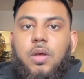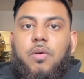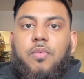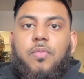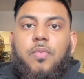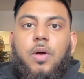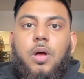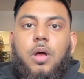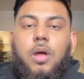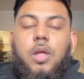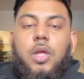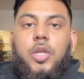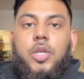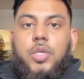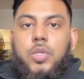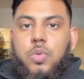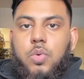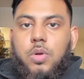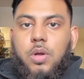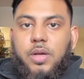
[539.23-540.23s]
of uh,
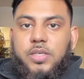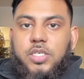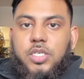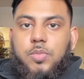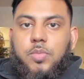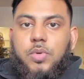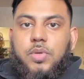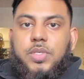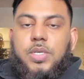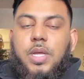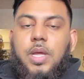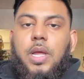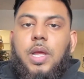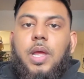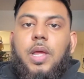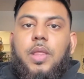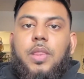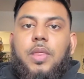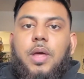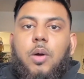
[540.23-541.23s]
new customers
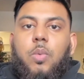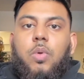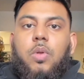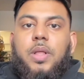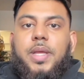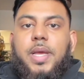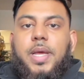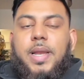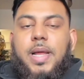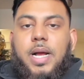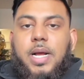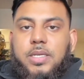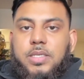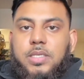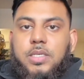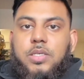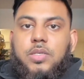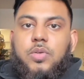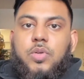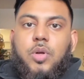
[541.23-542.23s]
that will get
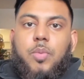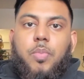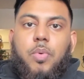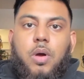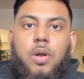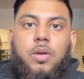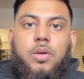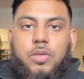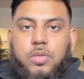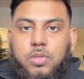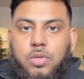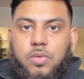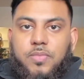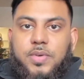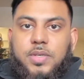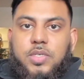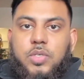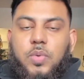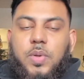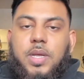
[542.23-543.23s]
access to your product or
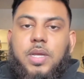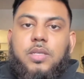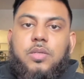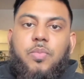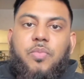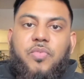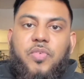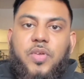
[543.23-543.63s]
service. You can get some